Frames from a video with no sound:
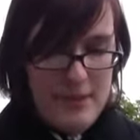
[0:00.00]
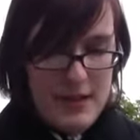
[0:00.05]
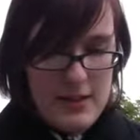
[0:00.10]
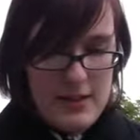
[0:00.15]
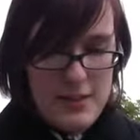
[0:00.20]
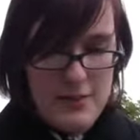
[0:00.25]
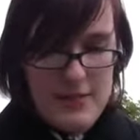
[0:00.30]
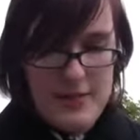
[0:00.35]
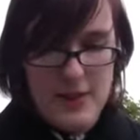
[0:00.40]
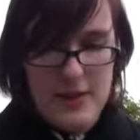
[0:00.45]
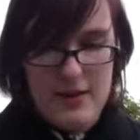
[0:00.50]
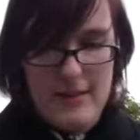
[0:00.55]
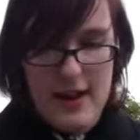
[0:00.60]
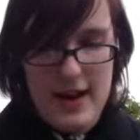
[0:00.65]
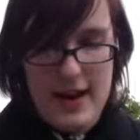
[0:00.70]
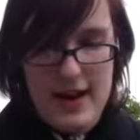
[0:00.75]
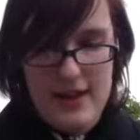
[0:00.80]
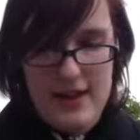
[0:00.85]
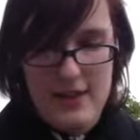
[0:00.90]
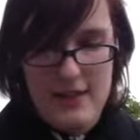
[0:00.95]
and obviously,
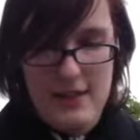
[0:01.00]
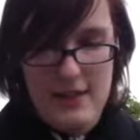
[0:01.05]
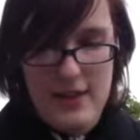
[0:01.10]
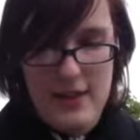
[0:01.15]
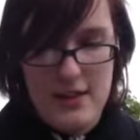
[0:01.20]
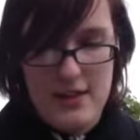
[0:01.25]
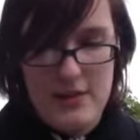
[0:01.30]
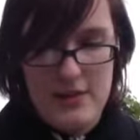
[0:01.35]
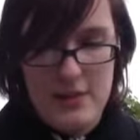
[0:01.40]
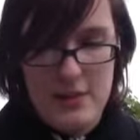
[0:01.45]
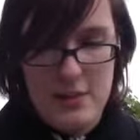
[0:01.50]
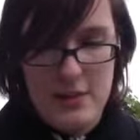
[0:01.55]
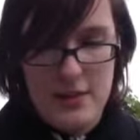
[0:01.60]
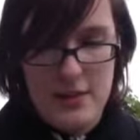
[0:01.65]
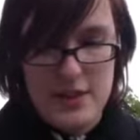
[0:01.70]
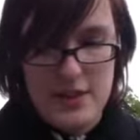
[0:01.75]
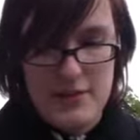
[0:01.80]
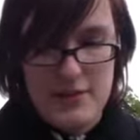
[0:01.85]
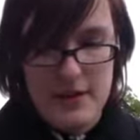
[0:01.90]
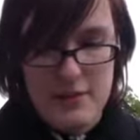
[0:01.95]
even the
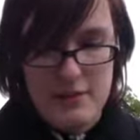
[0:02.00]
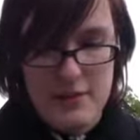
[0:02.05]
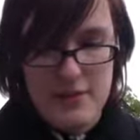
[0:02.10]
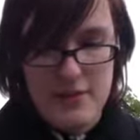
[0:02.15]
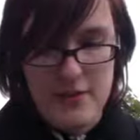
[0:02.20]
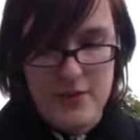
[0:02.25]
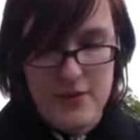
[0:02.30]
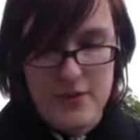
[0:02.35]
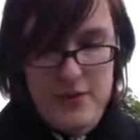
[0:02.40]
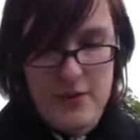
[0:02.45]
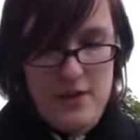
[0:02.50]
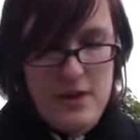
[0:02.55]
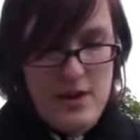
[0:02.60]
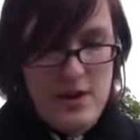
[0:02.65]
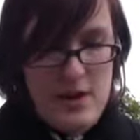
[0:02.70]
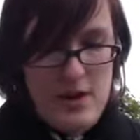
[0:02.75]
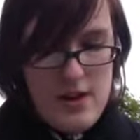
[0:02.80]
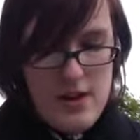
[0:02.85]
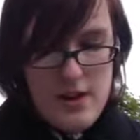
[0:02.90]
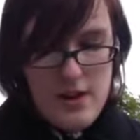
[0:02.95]
ones I've done before,
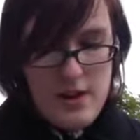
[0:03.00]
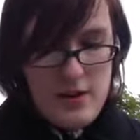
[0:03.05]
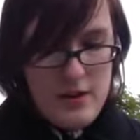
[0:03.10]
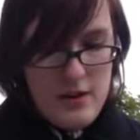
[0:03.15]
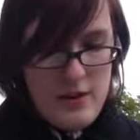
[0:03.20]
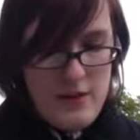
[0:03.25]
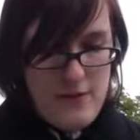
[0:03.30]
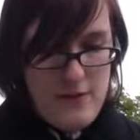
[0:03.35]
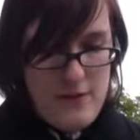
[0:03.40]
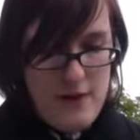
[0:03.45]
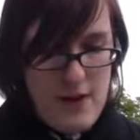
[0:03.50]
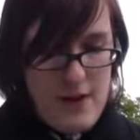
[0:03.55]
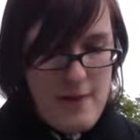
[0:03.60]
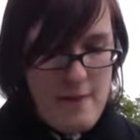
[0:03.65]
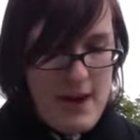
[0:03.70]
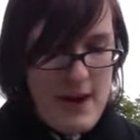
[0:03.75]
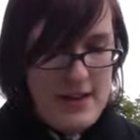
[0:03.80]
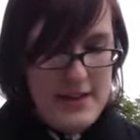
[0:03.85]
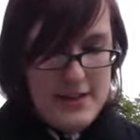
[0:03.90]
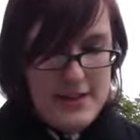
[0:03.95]
I've
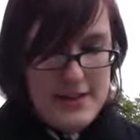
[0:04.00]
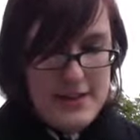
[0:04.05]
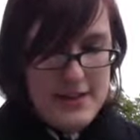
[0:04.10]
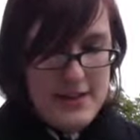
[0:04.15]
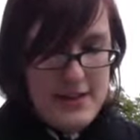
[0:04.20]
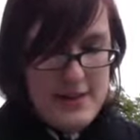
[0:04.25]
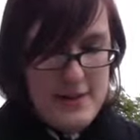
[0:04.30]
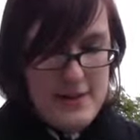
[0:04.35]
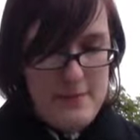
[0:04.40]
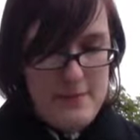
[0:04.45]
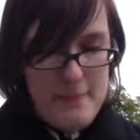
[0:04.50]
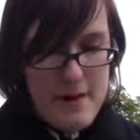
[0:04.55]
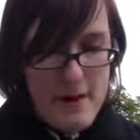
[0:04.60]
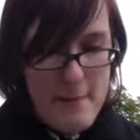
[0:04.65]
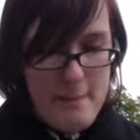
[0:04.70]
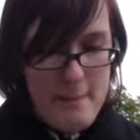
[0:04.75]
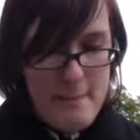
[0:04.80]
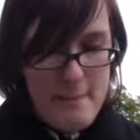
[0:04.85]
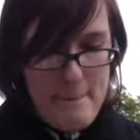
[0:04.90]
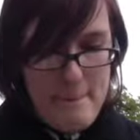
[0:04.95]
added some
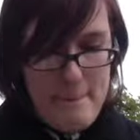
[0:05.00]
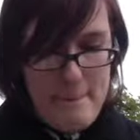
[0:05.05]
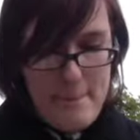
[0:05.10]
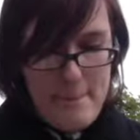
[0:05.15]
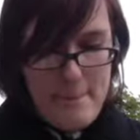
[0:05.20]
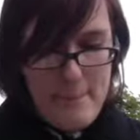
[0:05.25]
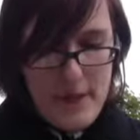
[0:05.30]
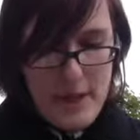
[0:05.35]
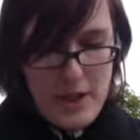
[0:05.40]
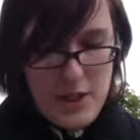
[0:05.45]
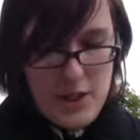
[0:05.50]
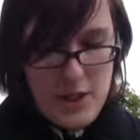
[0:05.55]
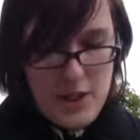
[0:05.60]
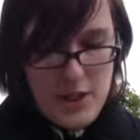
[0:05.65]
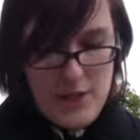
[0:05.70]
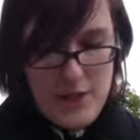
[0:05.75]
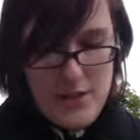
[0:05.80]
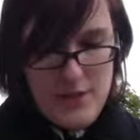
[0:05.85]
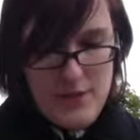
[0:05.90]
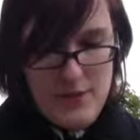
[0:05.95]

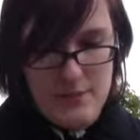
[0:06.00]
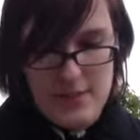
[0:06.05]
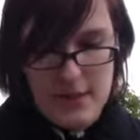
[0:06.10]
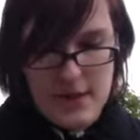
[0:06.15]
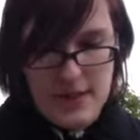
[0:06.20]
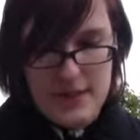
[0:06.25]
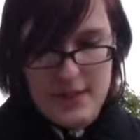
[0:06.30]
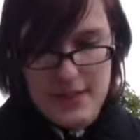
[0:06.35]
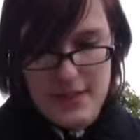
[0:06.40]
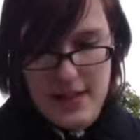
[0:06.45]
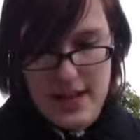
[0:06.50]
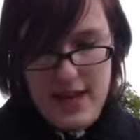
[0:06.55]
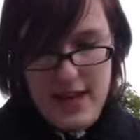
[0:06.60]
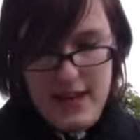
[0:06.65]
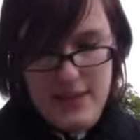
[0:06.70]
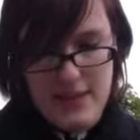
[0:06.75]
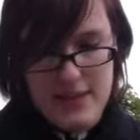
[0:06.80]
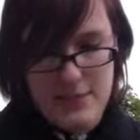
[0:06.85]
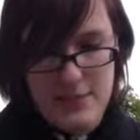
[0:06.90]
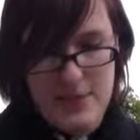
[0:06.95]
pictures from the
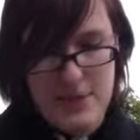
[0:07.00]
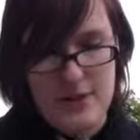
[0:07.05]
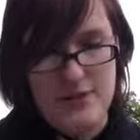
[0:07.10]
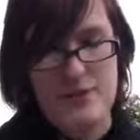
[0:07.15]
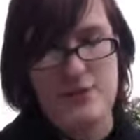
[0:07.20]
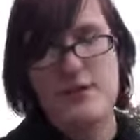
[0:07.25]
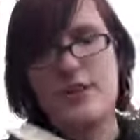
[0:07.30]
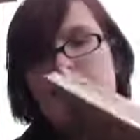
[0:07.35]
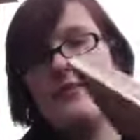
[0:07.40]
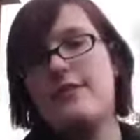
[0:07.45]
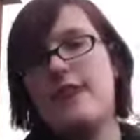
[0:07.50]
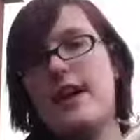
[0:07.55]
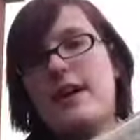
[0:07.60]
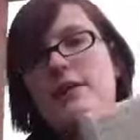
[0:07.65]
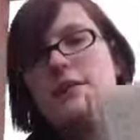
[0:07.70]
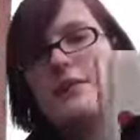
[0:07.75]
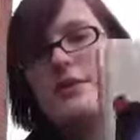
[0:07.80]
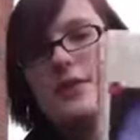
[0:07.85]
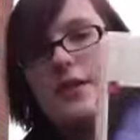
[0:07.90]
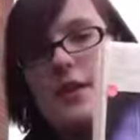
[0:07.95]
internet, which I've already
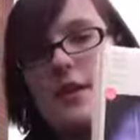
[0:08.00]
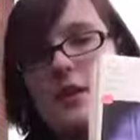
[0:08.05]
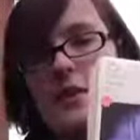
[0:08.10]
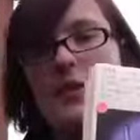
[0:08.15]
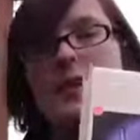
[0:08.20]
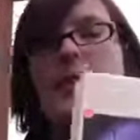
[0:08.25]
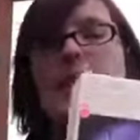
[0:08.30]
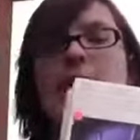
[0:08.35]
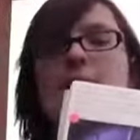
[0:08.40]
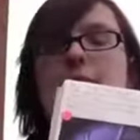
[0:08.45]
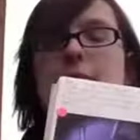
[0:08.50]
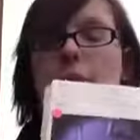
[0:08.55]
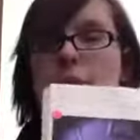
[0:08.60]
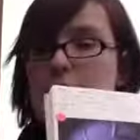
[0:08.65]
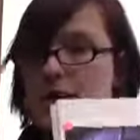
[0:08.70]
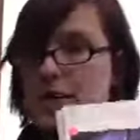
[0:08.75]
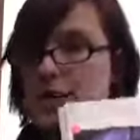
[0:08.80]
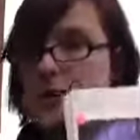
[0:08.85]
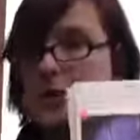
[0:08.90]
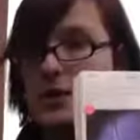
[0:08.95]
found. So like, that's
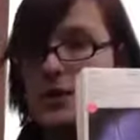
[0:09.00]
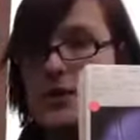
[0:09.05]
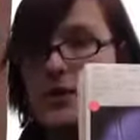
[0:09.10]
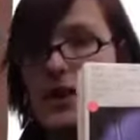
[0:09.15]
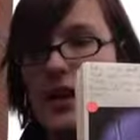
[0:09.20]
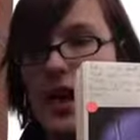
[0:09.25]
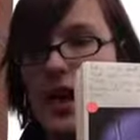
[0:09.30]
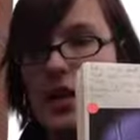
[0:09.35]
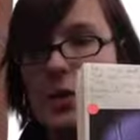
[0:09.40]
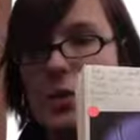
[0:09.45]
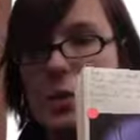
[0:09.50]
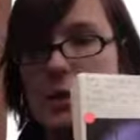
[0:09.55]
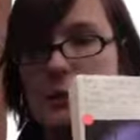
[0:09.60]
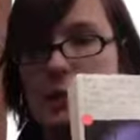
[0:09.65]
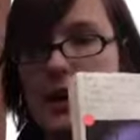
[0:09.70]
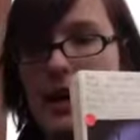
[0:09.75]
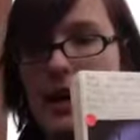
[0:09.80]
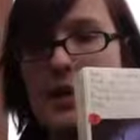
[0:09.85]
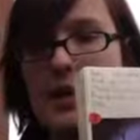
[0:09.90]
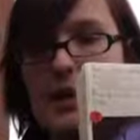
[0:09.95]
my detoxification
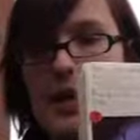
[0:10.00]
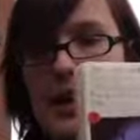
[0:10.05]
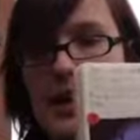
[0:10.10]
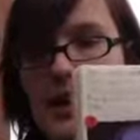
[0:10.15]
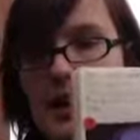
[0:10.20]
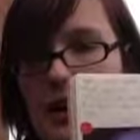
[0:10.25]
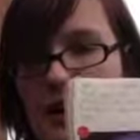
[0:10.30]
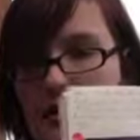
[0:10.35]
picture. I